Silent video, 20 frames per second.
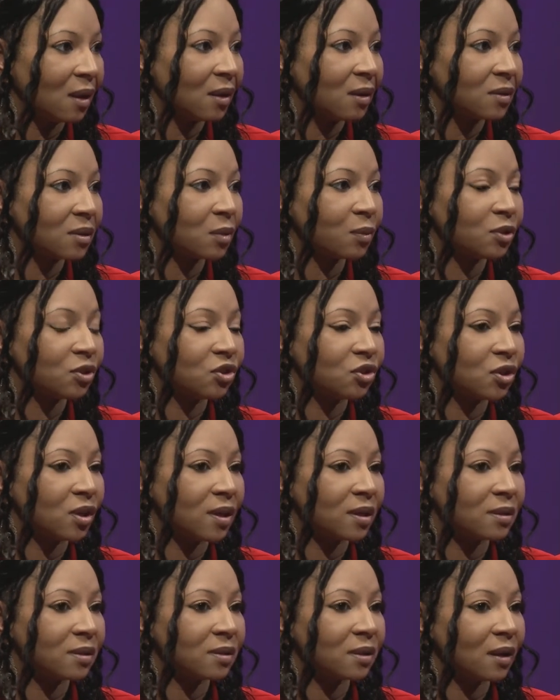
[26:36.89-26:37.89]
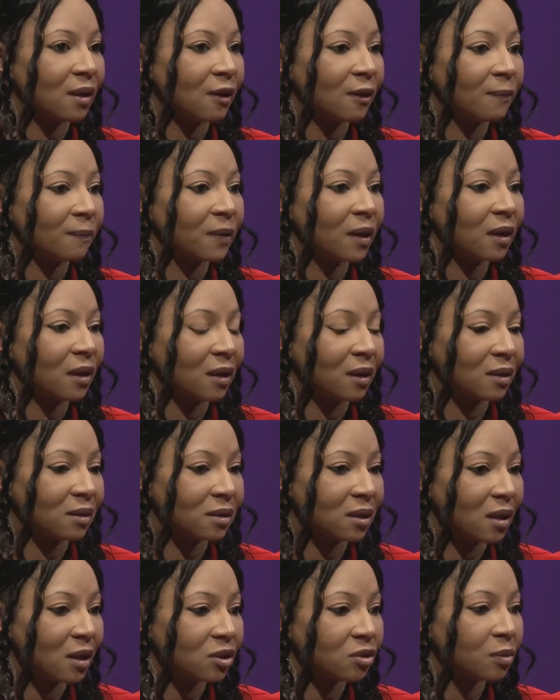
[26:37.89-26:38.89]
So it's just getting in
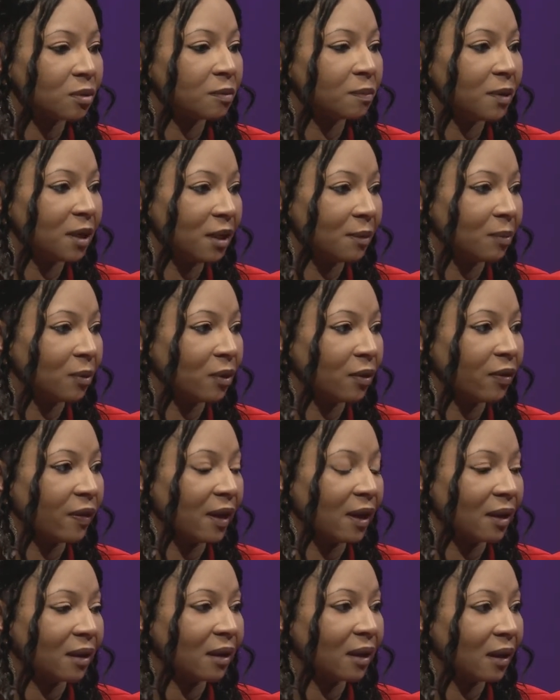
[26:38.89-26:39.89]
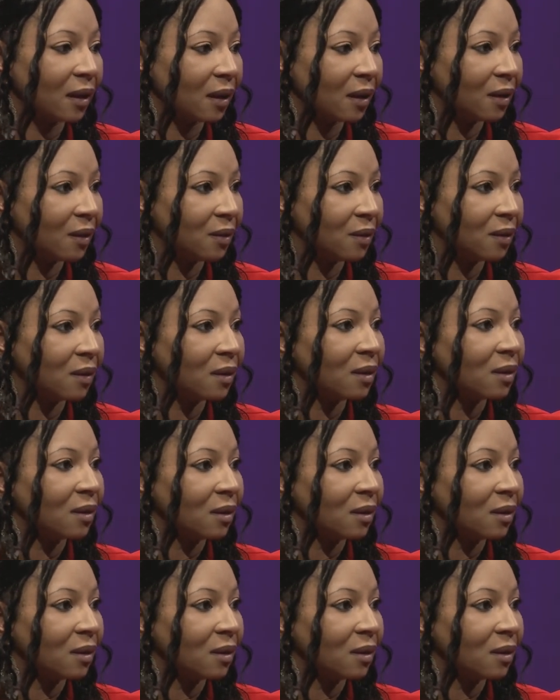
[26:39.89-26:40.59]
touch with people that can